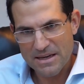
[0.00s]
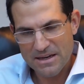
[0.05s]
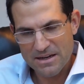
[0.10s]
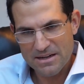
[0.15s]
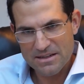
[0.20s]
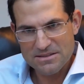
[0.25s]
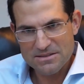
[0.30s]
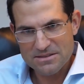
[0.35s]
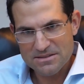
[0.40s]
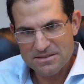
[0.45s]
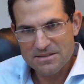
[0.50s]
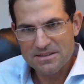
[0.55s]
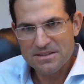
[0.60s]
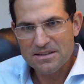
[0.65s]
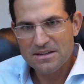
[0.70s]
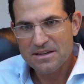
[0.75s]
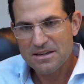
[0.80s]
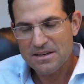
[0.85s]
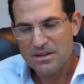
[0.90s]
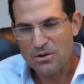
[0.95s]

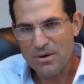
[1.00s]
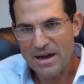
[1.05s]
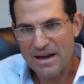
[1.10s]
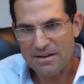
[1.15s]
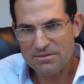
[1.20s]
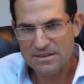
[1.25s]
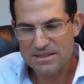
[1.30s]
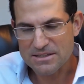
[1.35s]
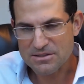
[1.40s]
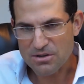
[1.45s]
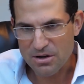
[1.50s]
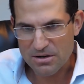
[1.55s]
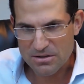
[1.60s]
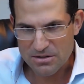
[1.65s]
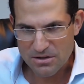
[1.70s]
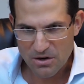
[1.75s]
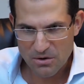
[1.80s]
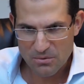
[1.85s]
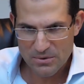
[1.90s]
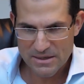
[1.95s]
because you have this
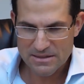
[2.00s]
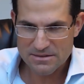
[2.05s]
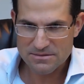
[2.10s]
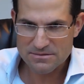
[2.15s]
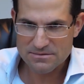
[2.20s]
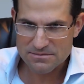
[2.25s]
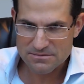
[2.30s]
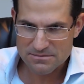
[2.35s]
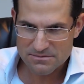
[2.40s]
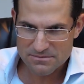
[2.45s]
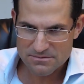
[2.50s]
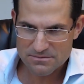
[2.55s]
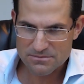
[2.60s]
ongoing